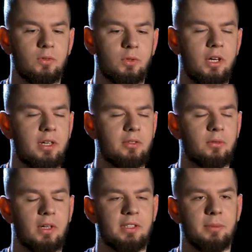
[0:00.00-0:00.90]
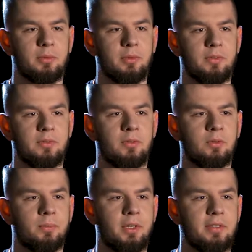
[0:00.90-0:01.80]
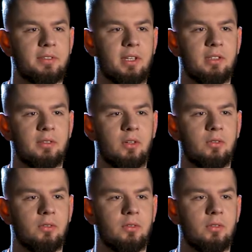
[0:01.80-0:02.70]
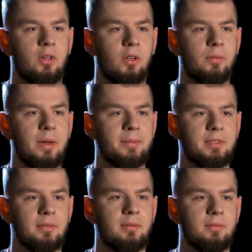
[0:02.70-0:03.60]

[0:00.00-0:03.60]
too hard to adapt with new playstyle on whole maps.